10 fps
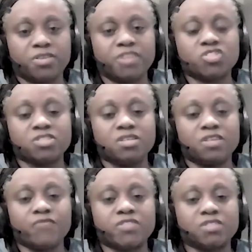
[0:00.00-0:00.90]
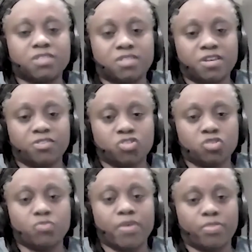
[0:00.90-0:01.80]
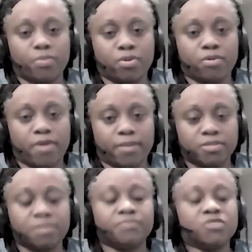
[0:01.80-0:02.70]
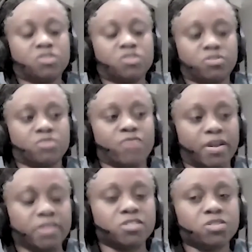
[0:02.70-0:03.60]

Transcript: they just needed facilitators to run the programs, to run it.